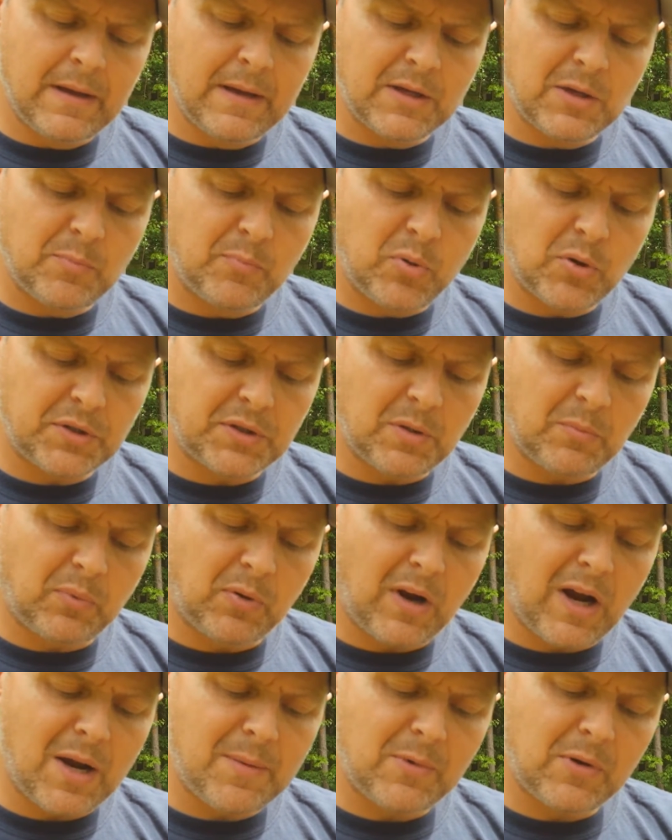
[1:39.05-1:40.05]
You put the
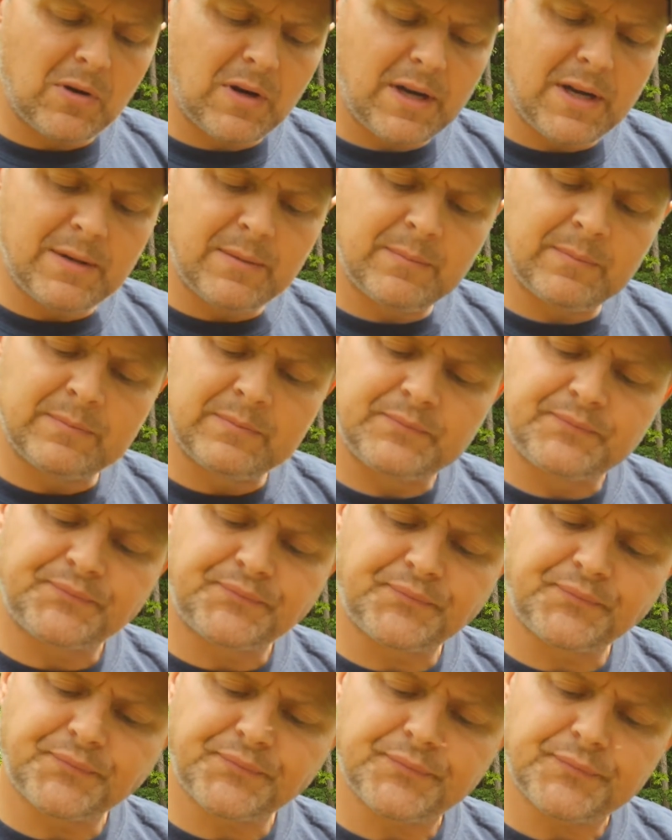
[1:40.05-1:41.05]
primer in
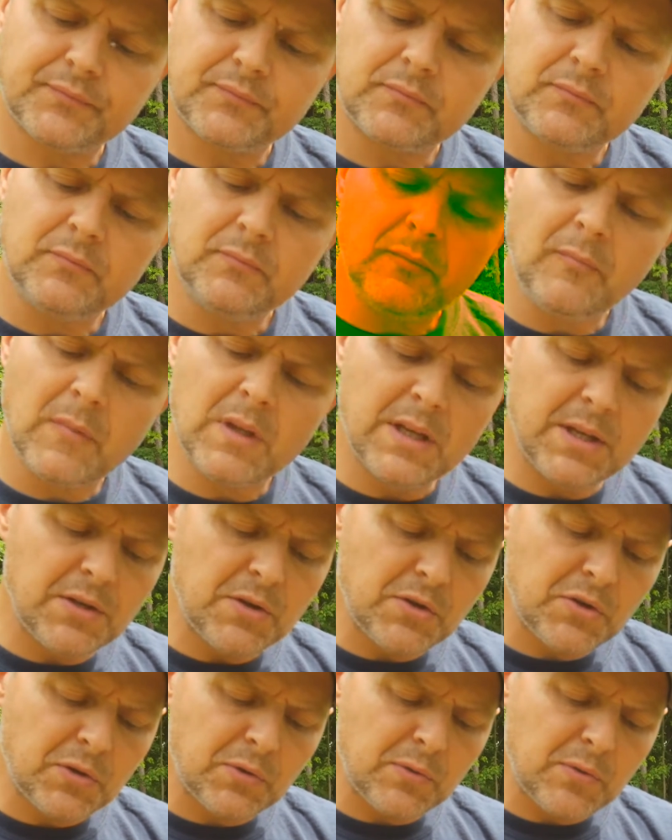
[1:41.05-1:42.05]
and
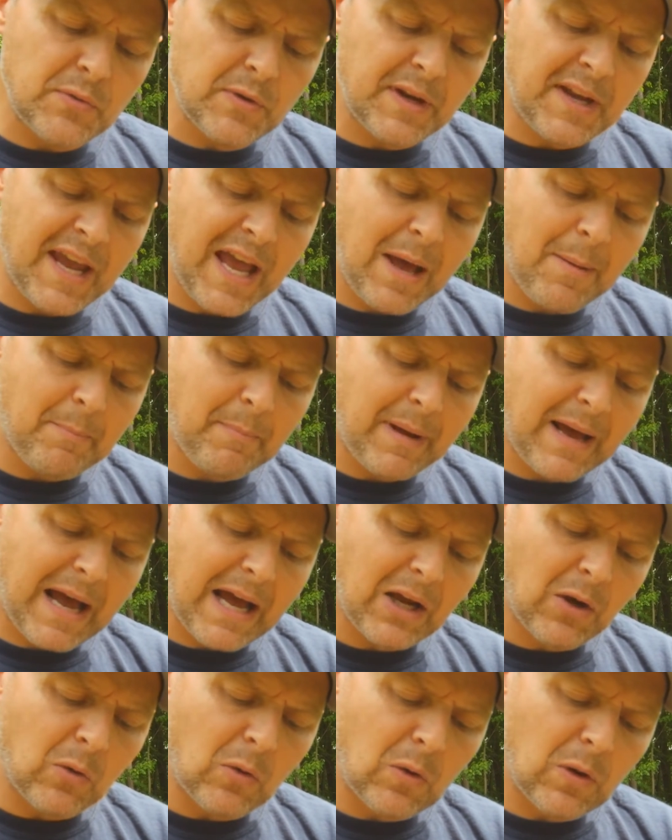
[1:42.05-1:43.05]
you screw the cap
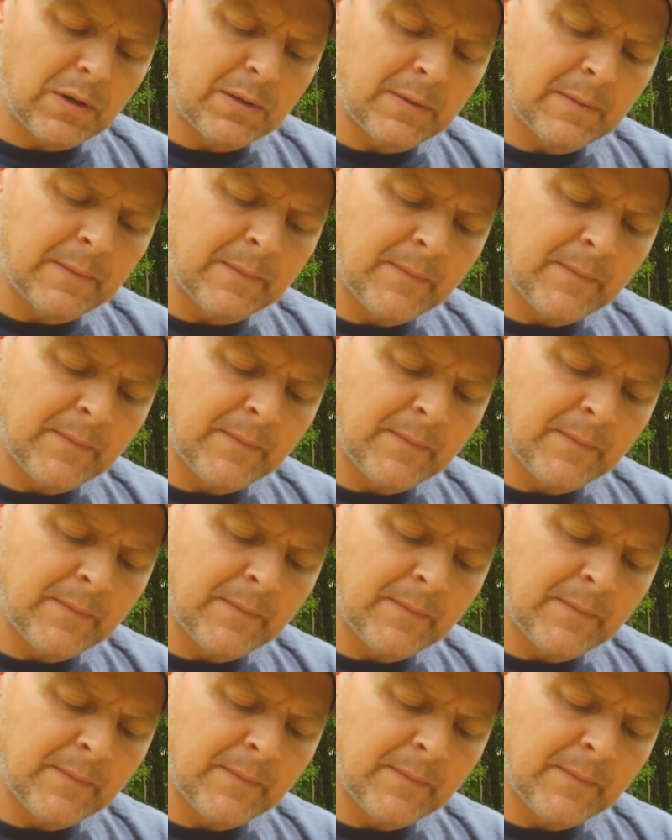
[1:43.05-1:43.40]
back on,